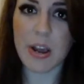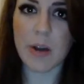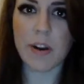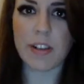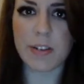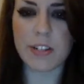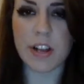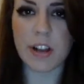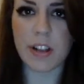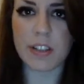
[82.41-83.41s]
where there was
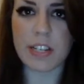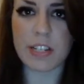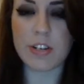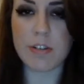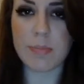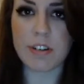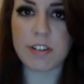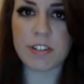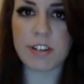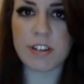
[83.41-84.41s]
all these new
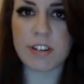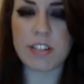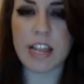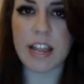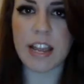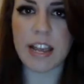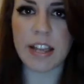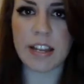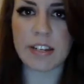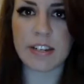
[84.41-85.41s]
producers
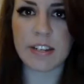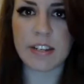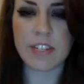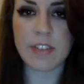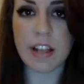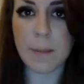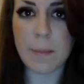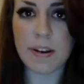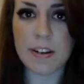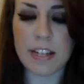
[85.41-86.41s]
and developers,